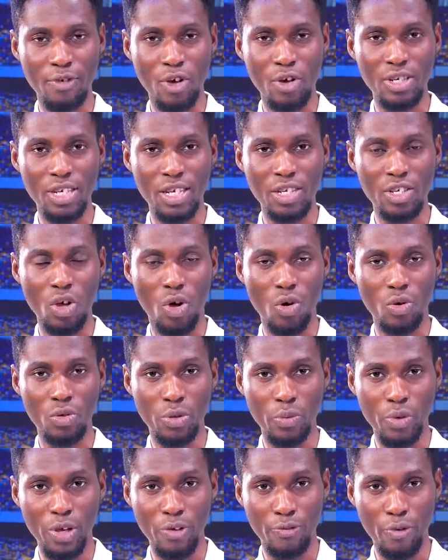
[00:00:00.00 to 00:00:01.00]
content all
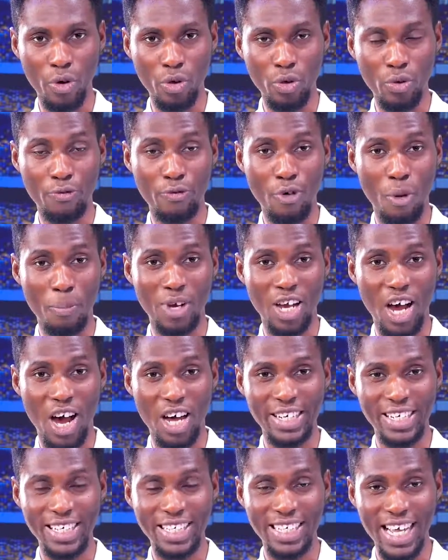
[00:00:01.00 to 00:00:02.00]
the way for you from
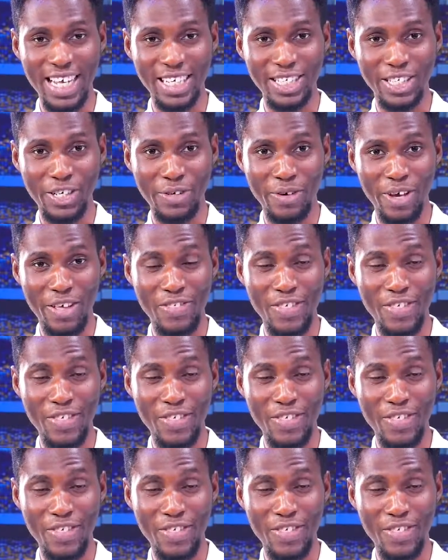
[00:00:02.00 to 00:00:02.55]
Guardian Nigeria.